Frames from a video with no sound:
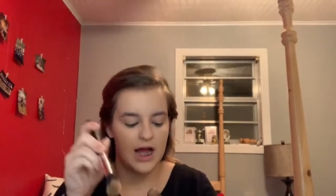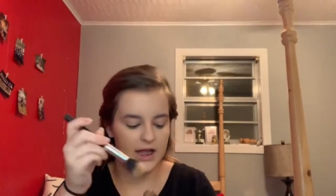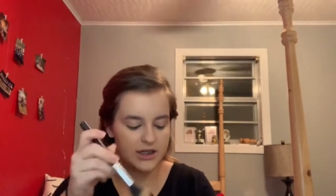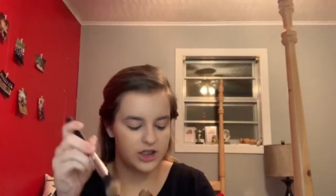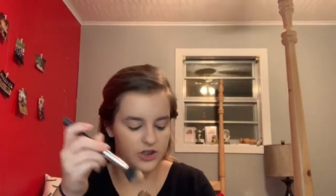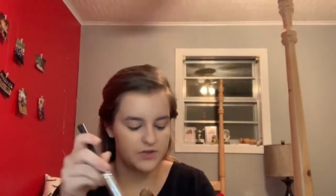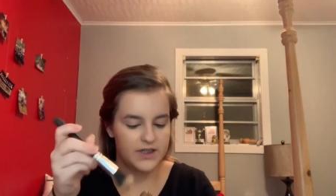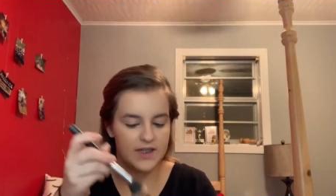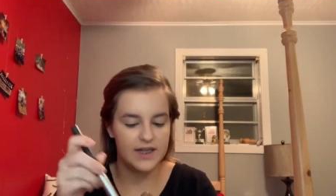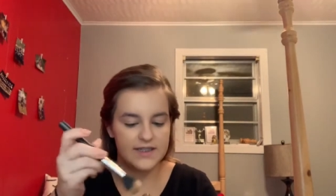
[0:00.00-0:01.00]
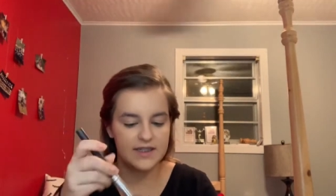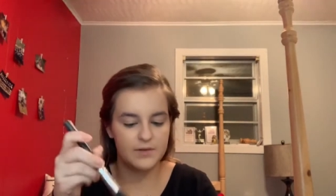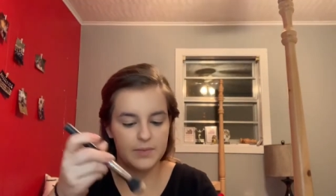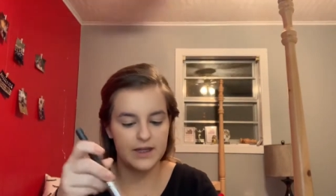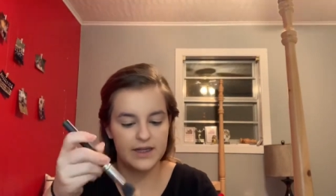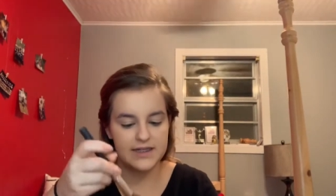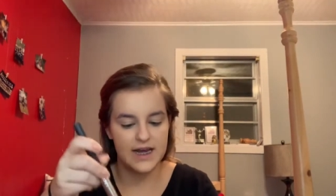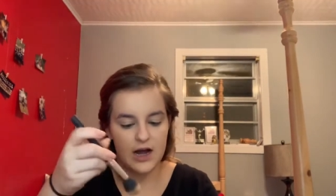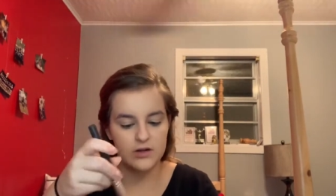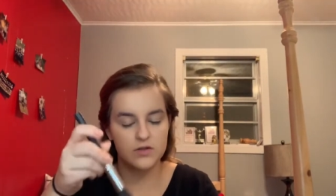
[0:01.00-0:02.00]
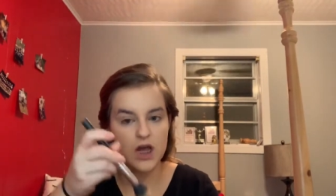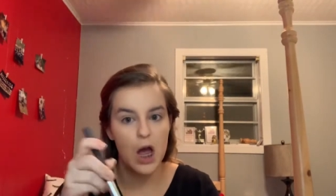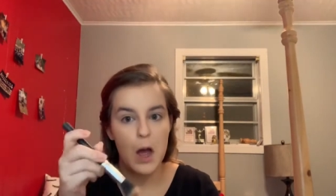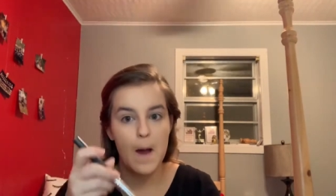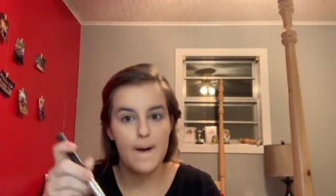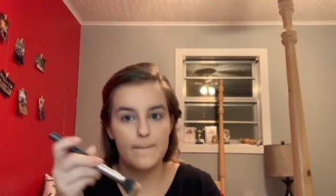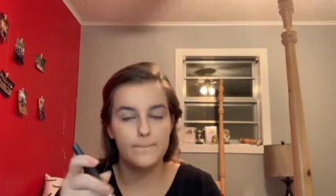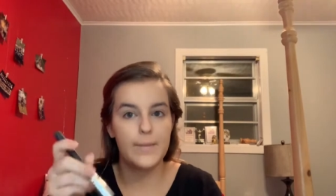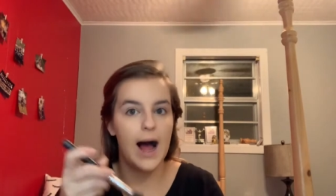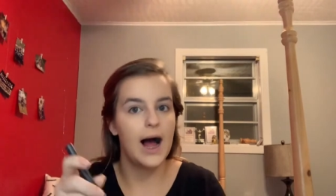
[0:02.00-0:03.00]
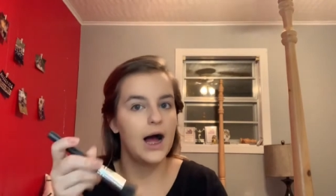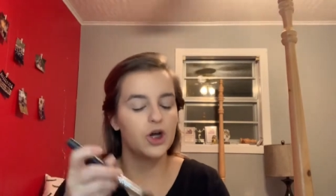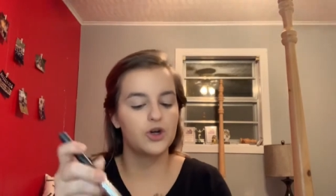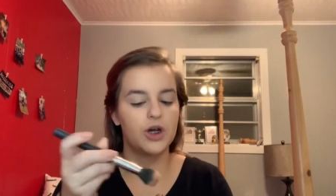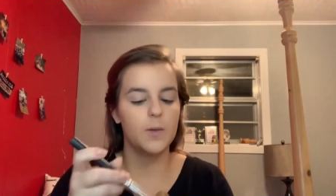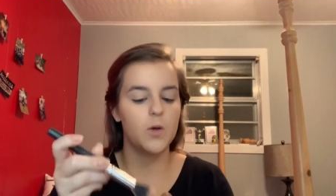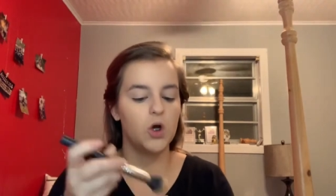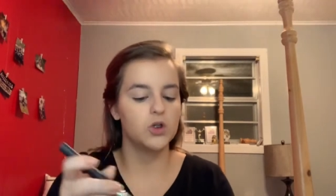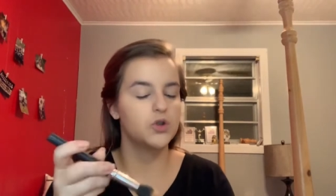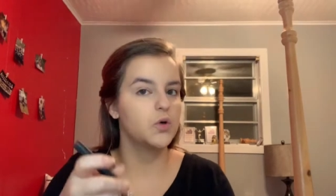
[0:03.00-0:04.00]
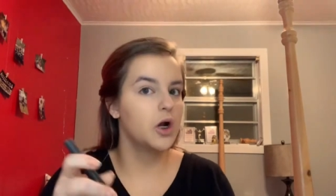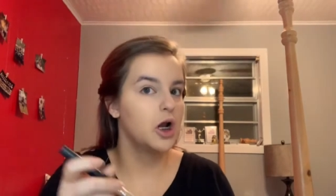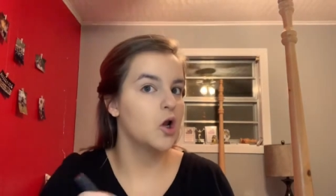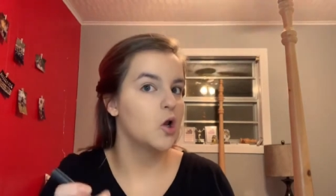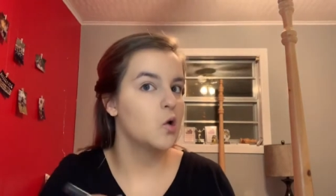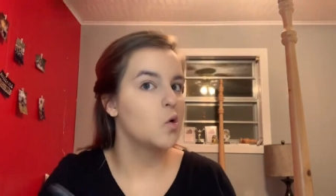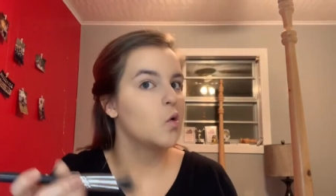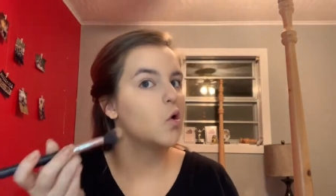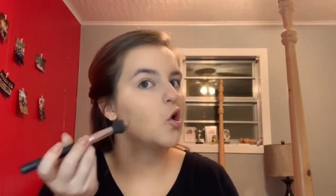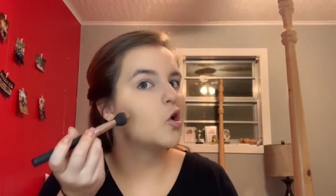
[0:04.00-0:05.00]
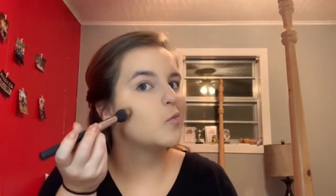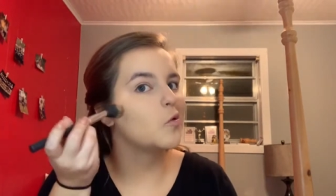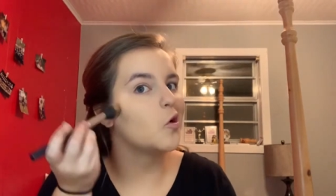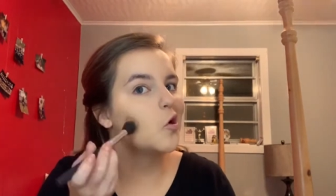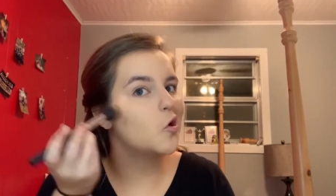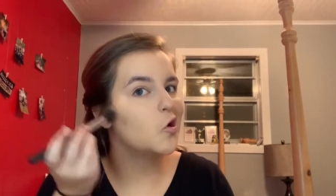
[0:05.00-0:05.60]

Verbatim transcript: I like to use this to blend out my cream contour and apply it.